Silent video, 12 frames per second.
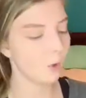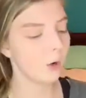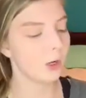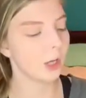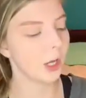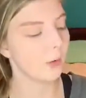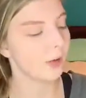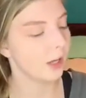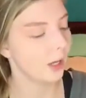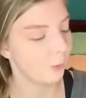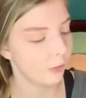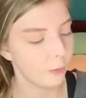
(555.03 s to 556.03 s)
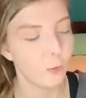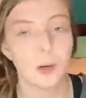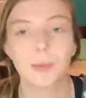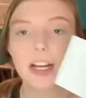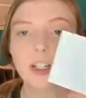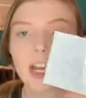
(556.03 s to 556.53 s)
going to go in with one of
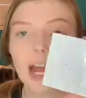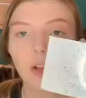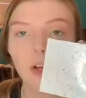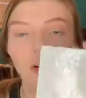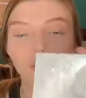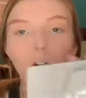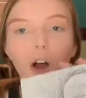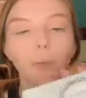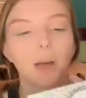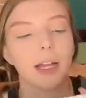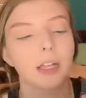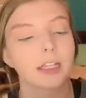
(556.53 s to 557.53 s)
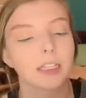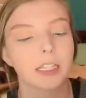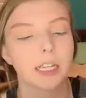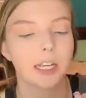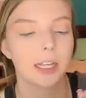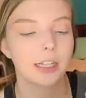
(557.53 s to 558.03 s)
my Jaclyn Hill Vault palettes.
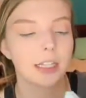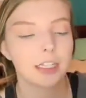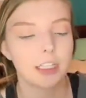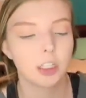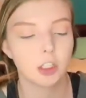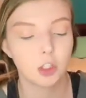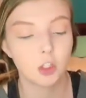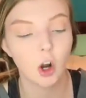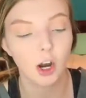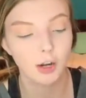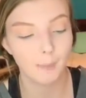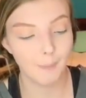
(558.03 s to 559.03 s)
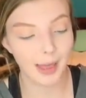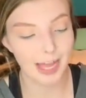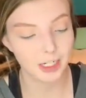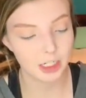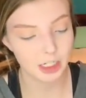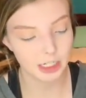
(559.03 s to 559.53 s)
This is Dark
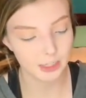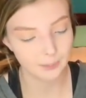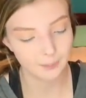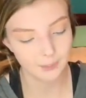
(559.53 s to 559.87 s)
Magic.